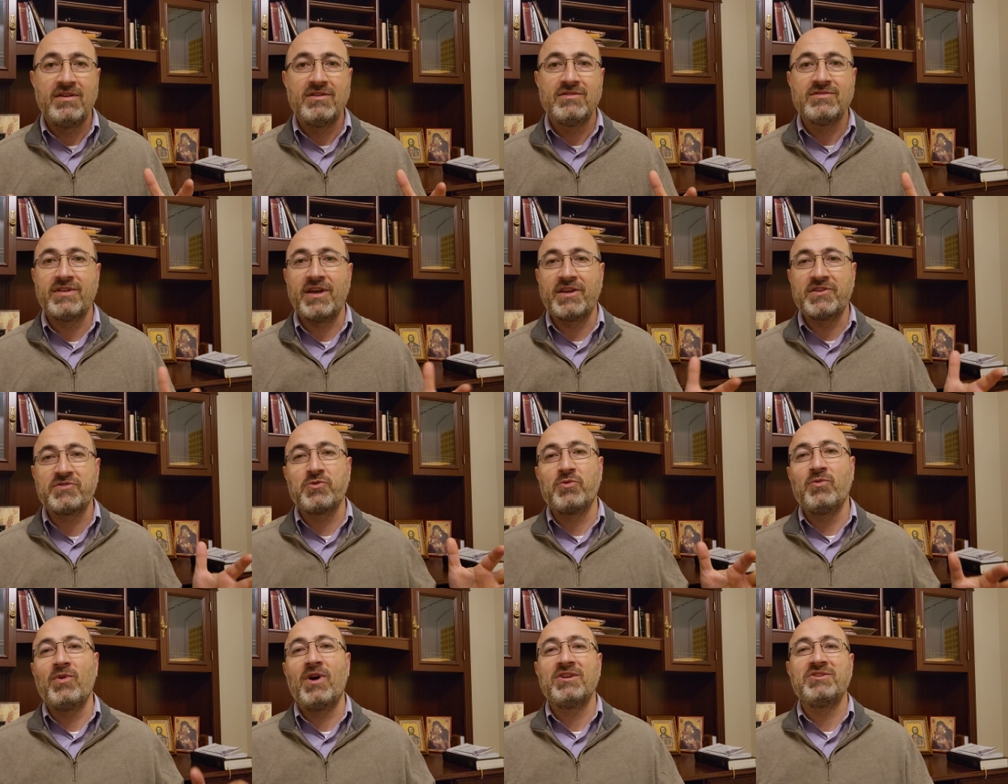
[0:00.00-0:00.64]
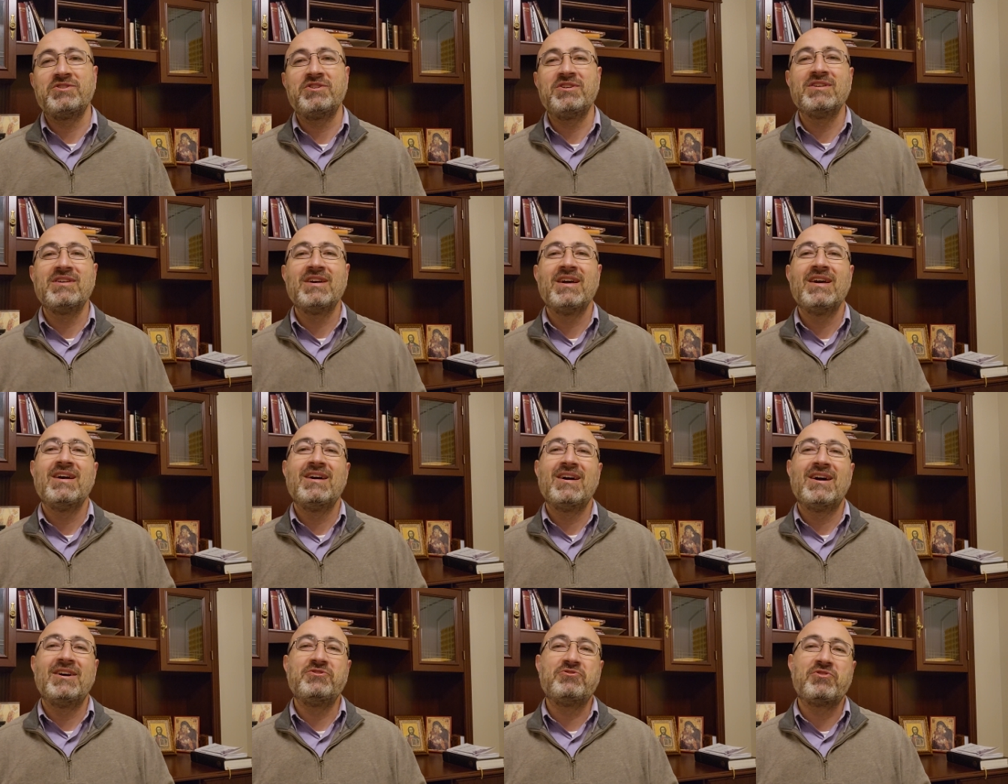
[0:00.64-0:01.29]
Thanks for watching
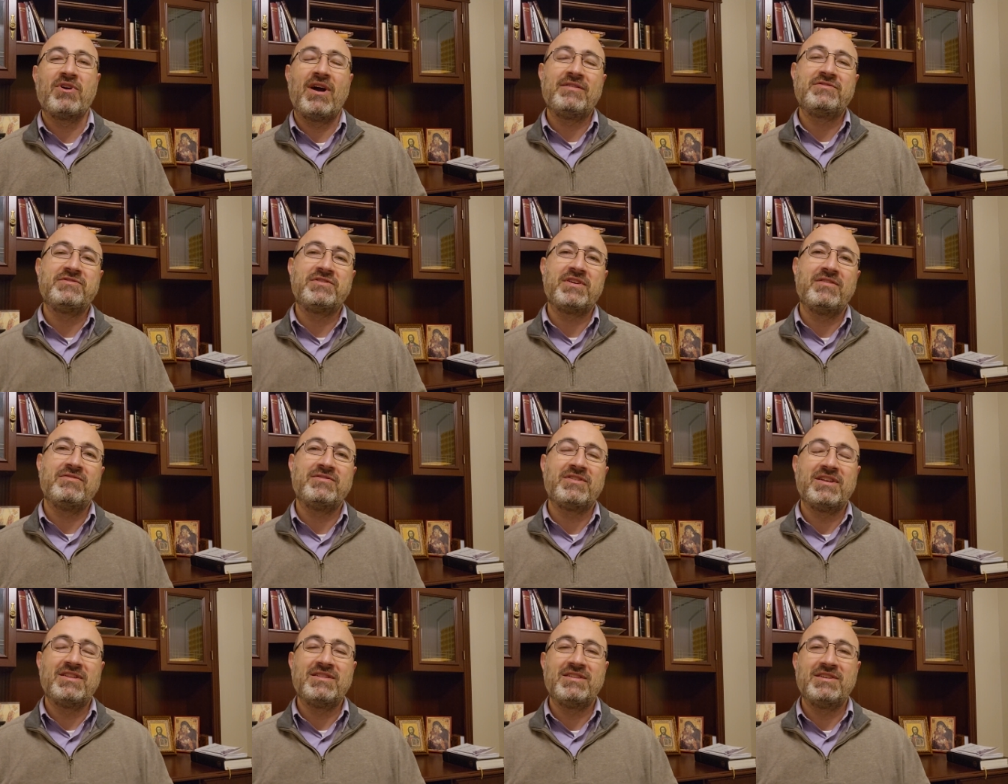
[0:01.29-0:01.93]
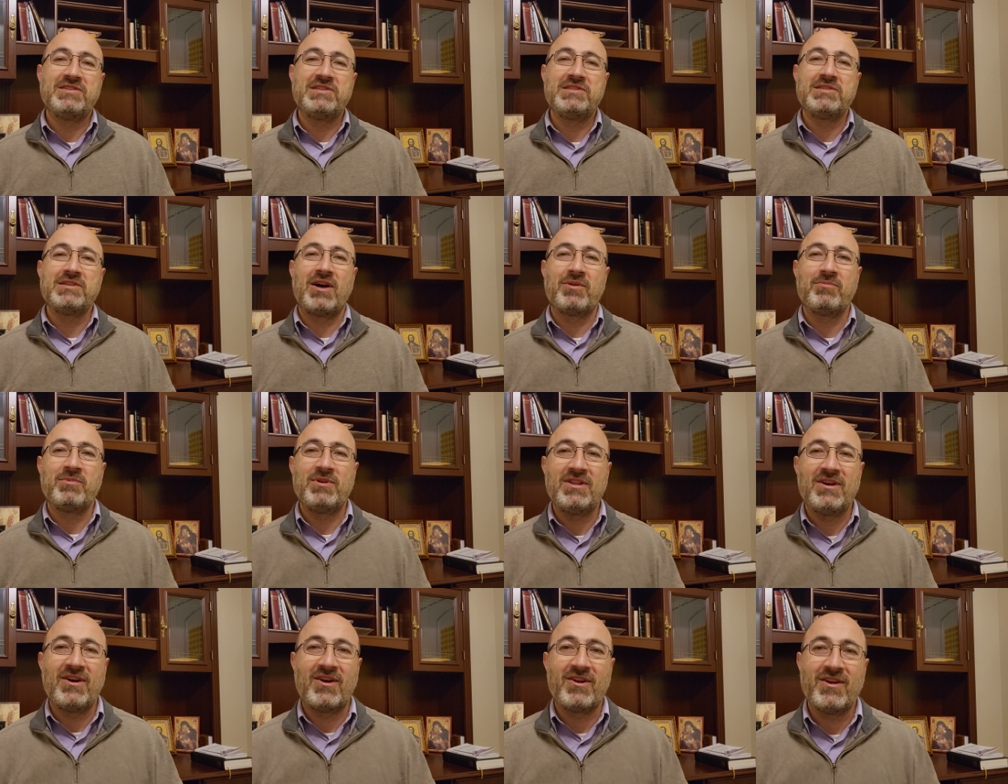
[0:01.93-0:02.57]
and drive safety. This is
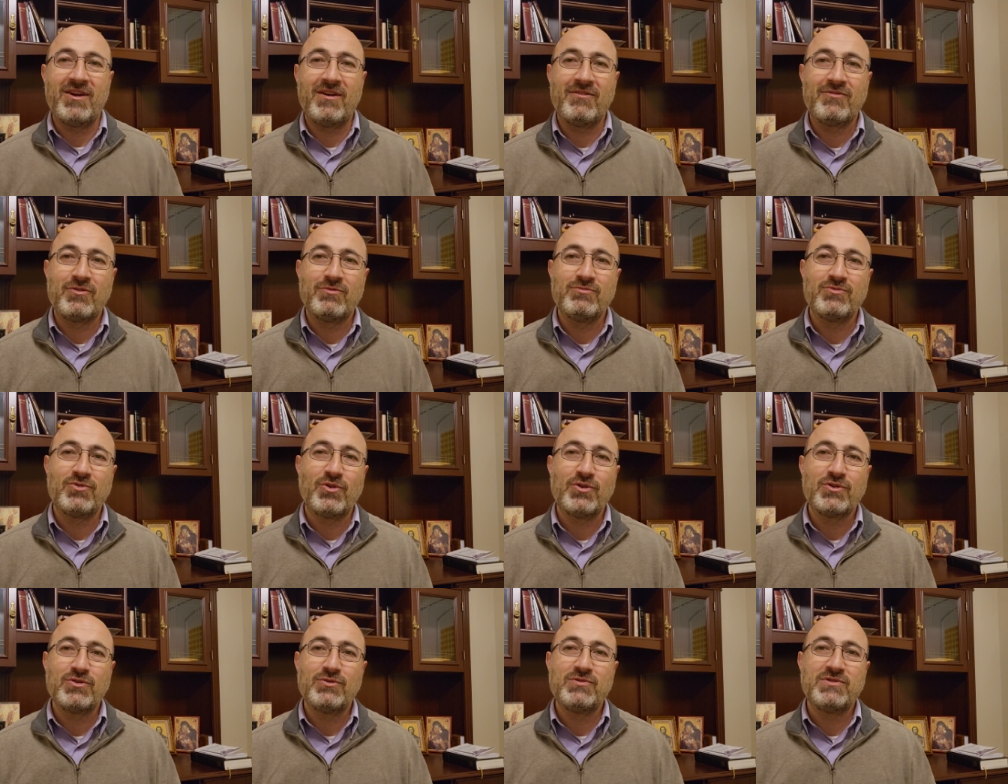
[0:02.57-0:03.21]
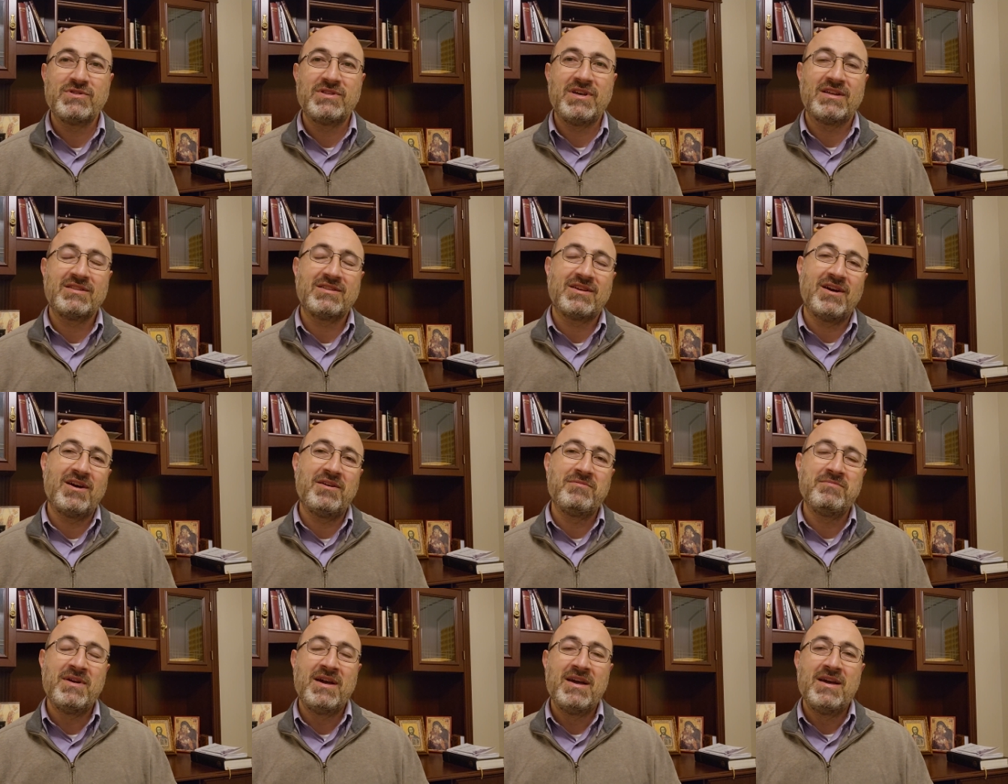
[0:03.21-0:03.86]
Armen Hareyan from
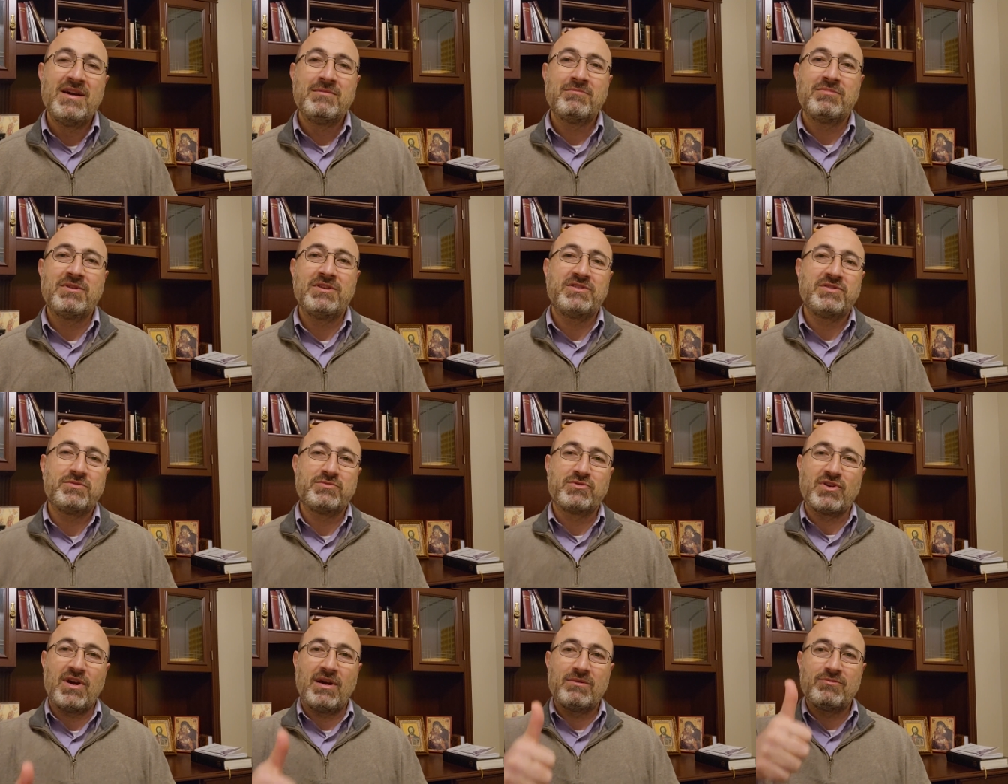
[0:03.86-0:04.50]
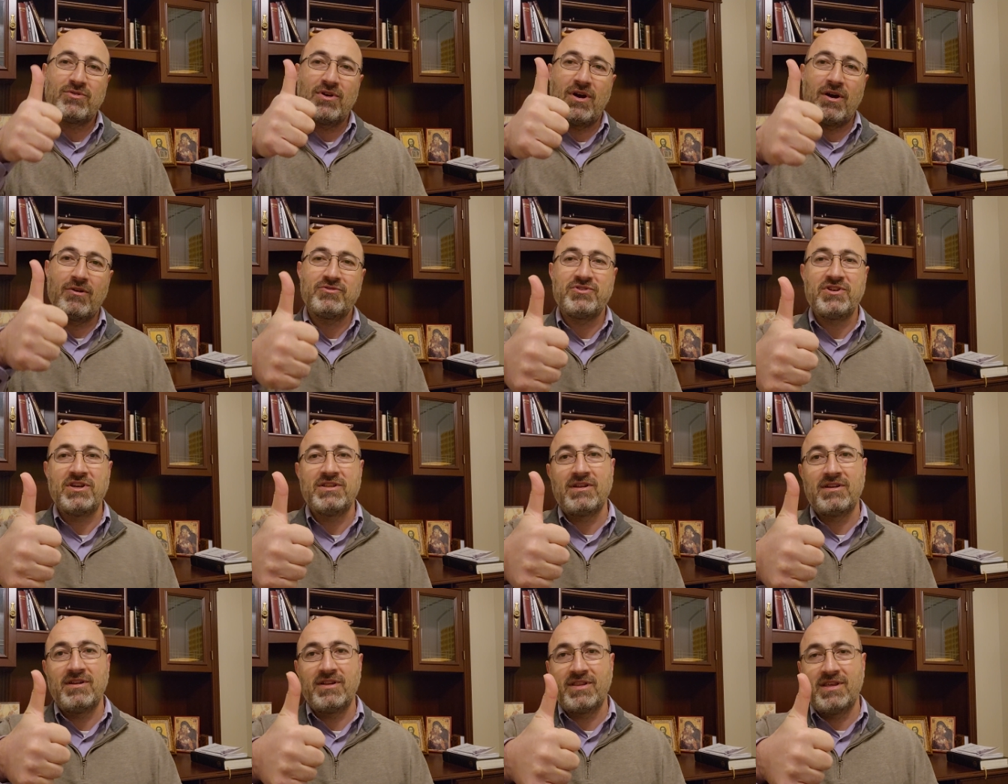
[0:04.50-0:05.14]
TorqueNews.com. Please subscribe to our
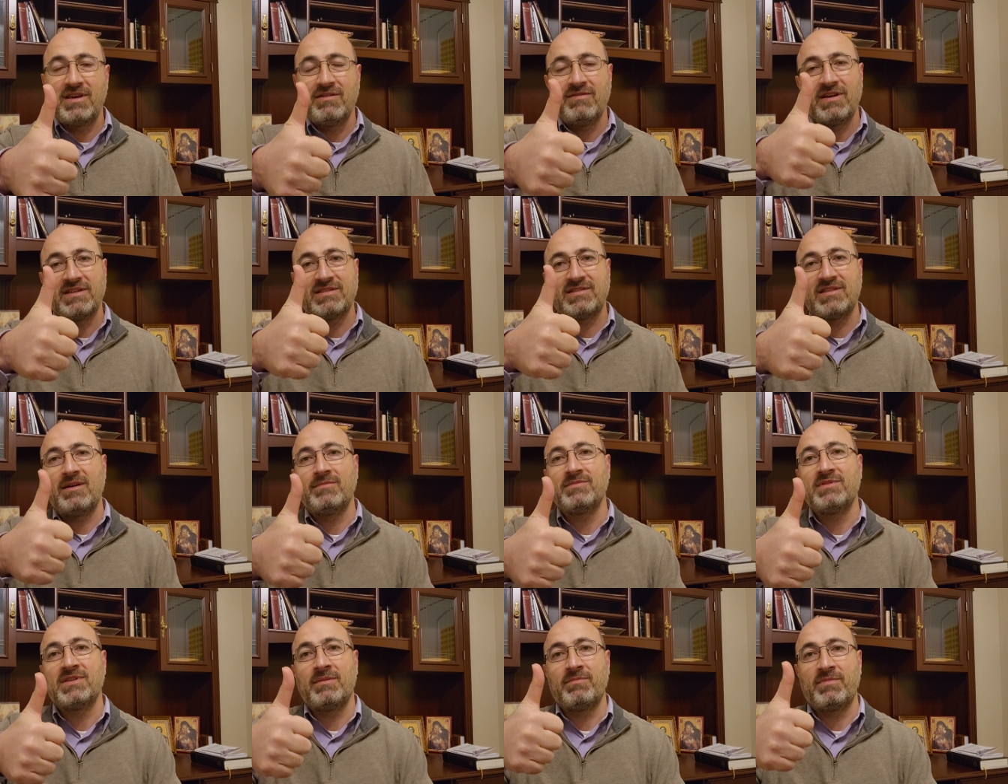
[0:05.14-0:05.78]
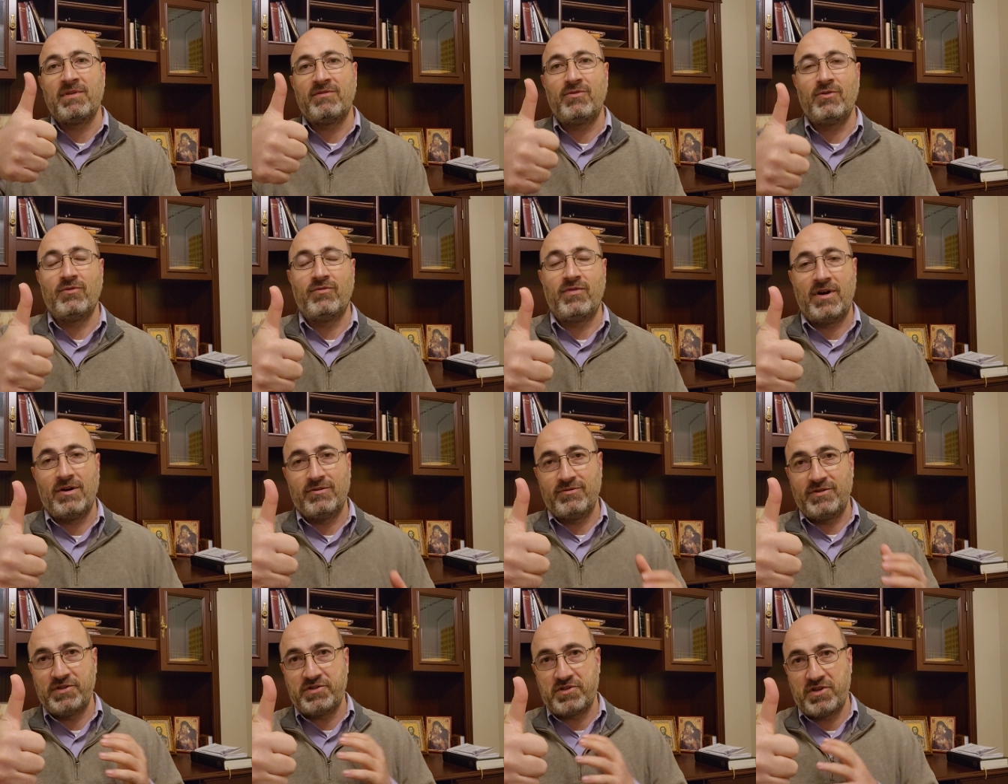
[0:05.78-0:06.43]
channel and give us thumbs up if you
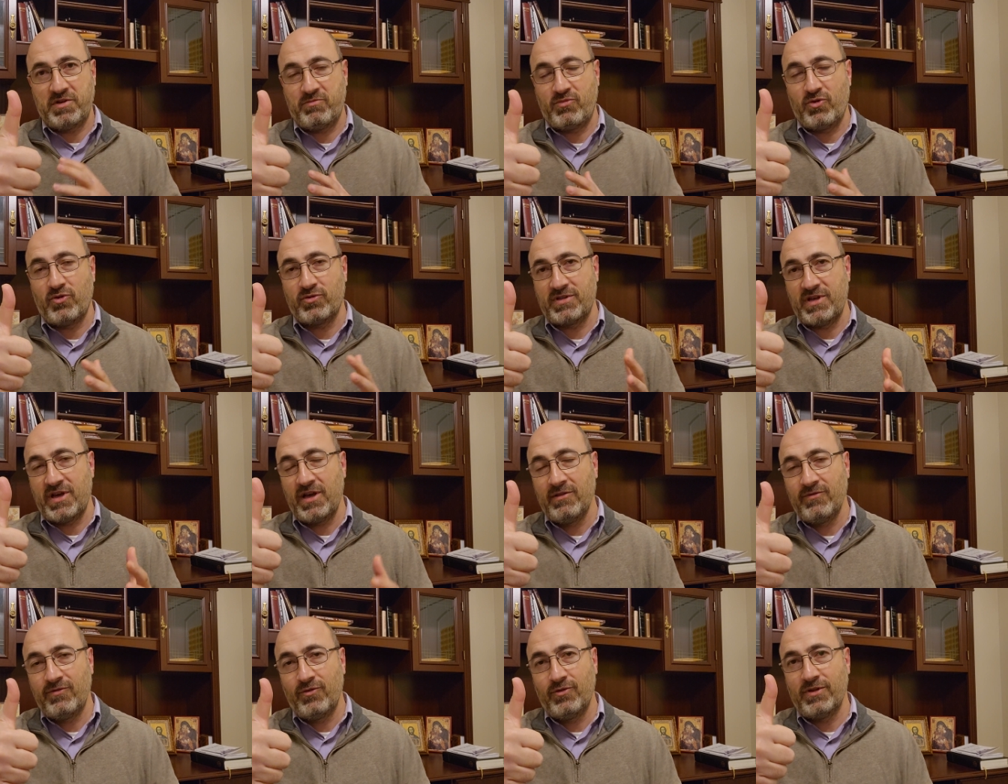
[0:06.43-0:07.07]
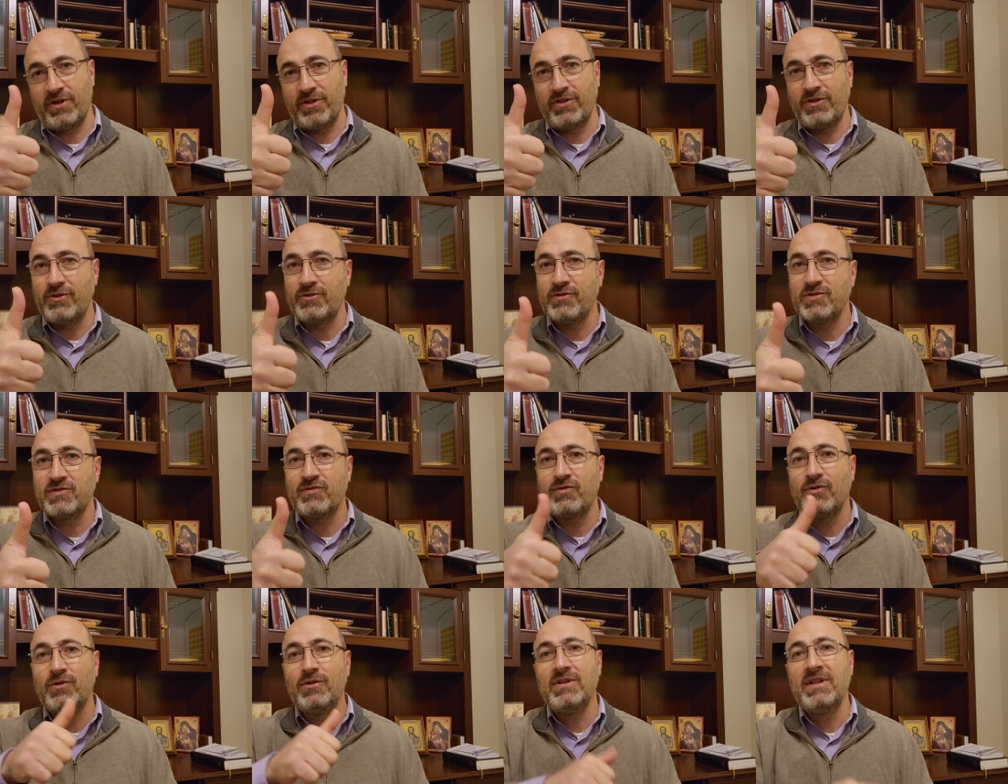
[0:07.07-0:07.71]
found this report helpful and
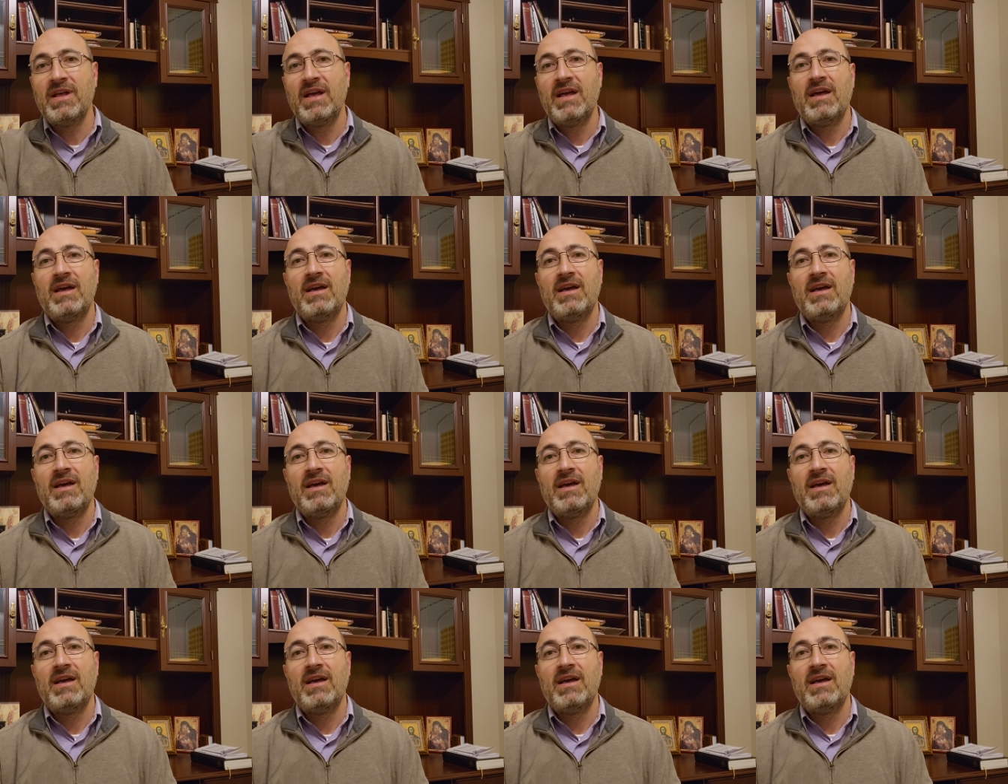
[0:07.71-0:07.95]
useful.